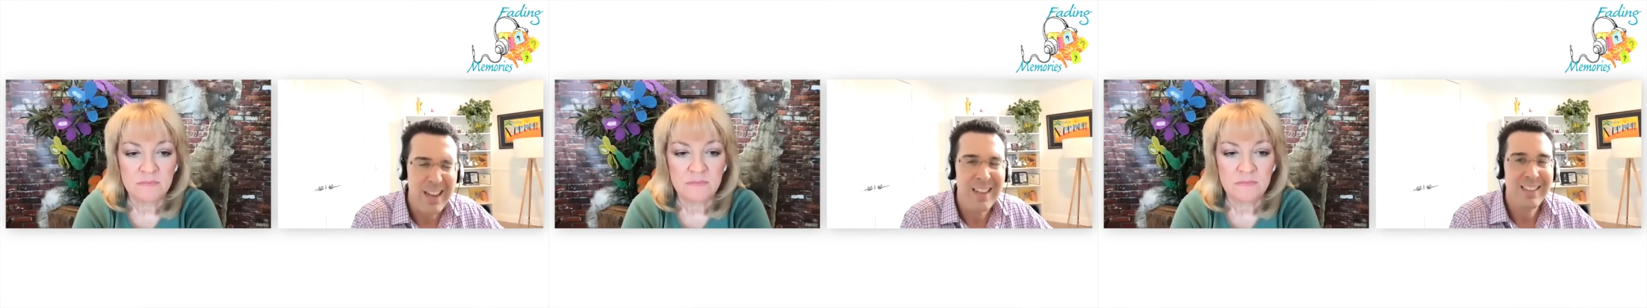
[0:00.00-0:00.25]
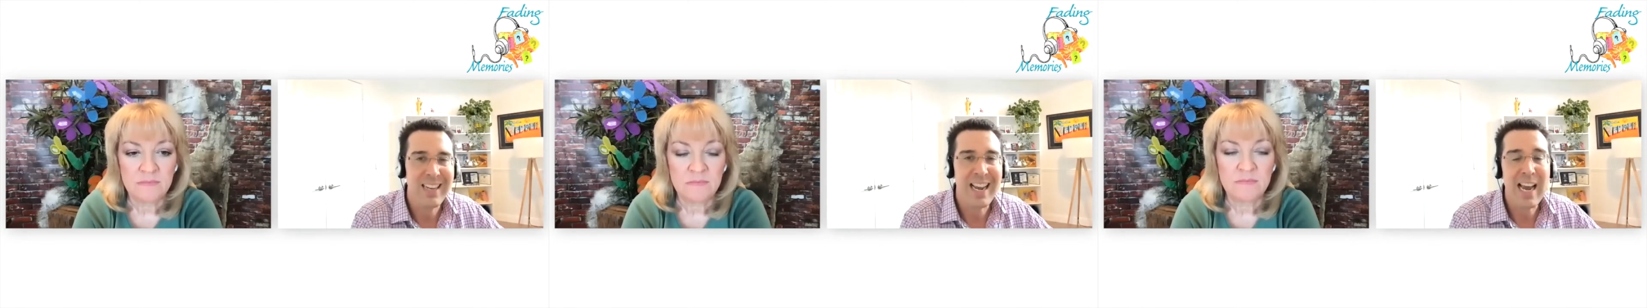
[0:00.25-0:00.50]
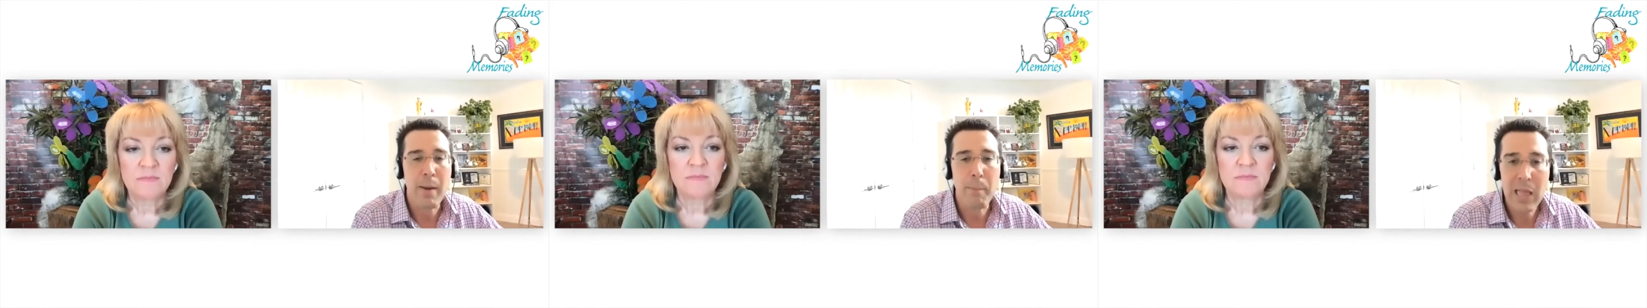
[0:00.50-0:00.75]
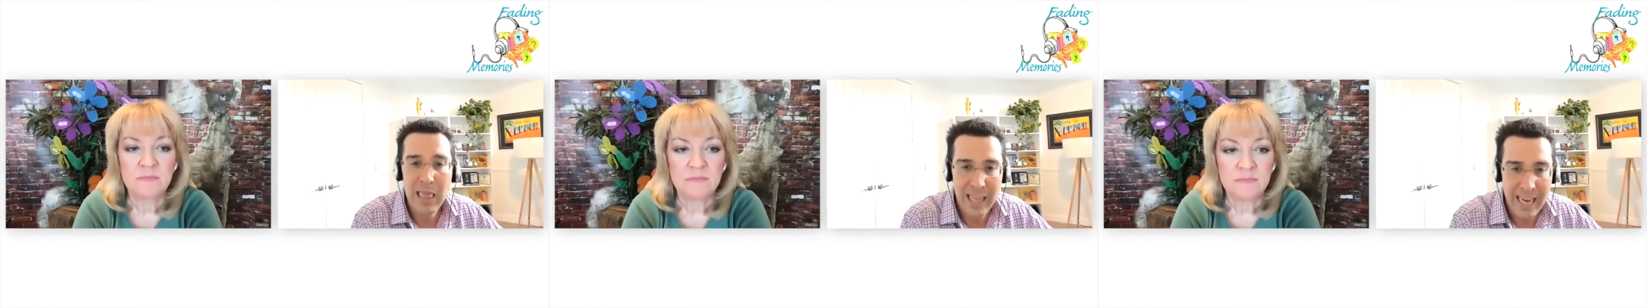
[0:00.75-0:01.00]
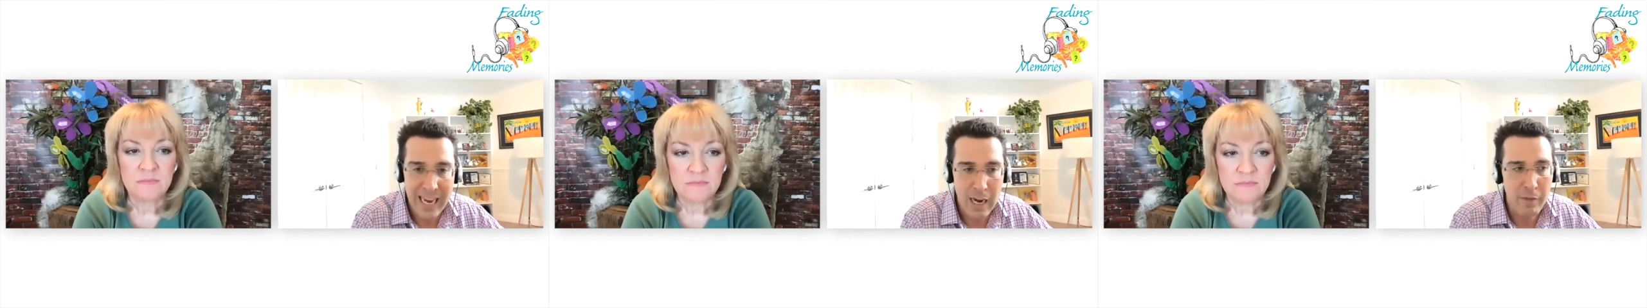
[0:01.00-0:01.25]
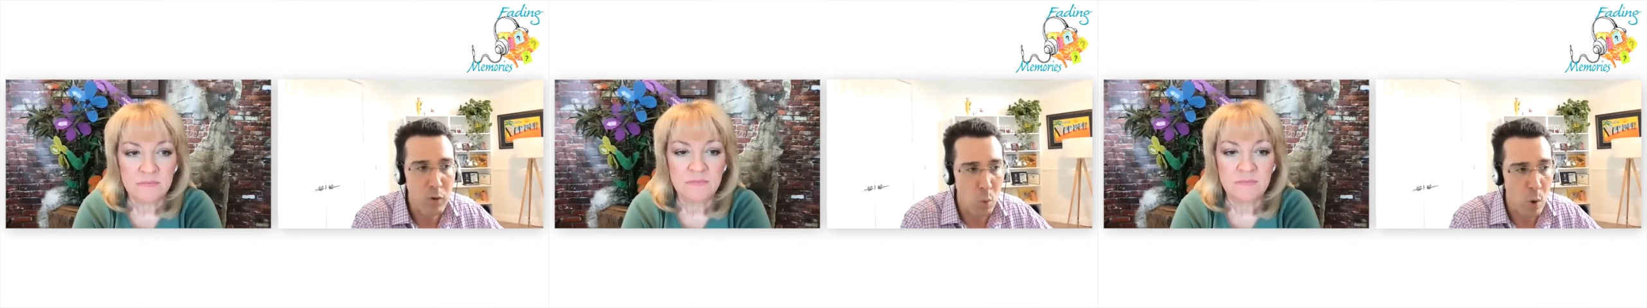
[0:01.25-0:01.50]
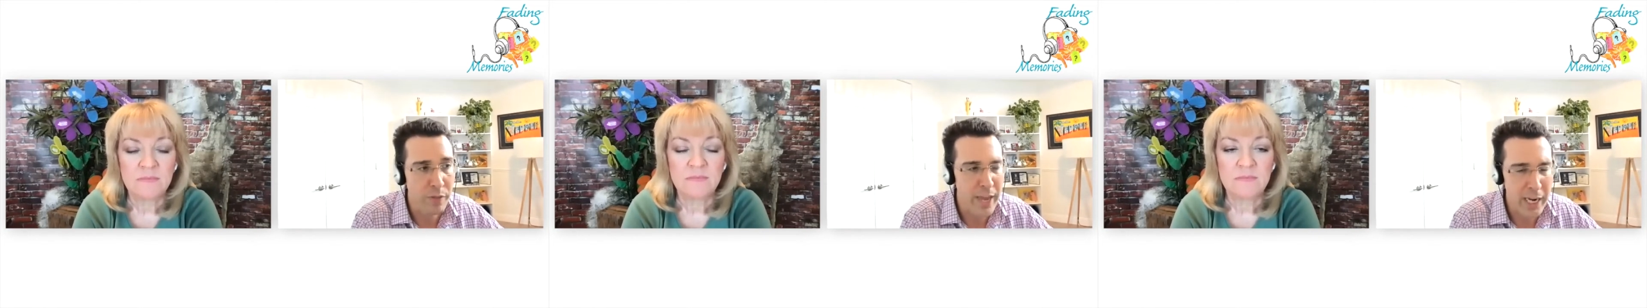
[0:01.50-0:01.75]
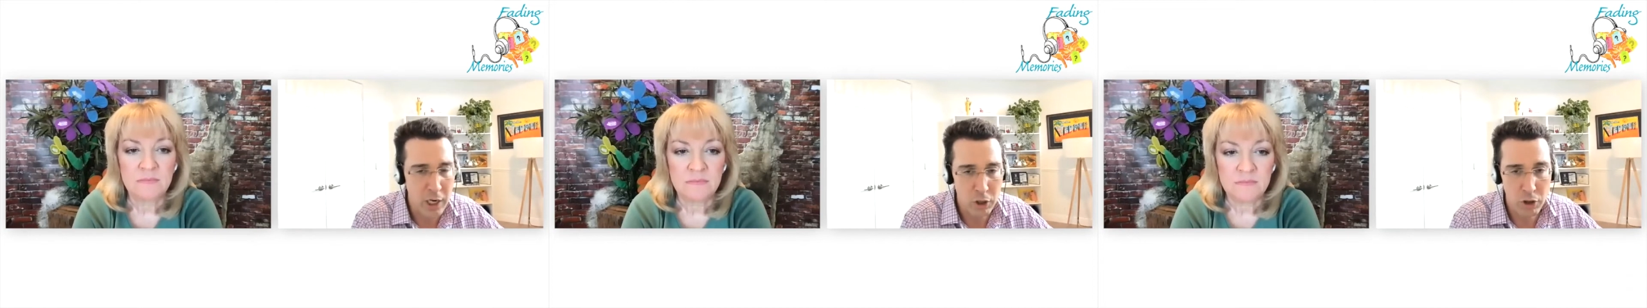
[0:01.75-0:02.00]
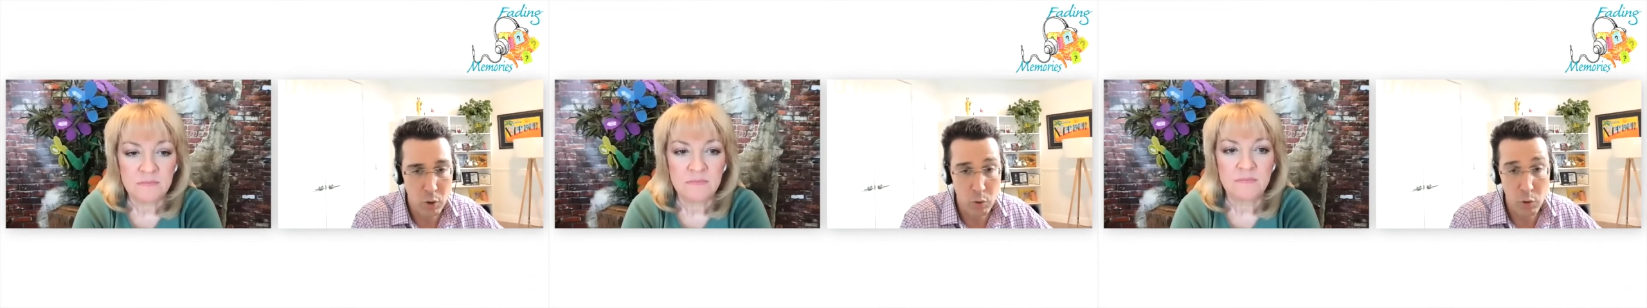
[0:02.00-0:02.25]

Speaker 1: to get a plan for what they can do.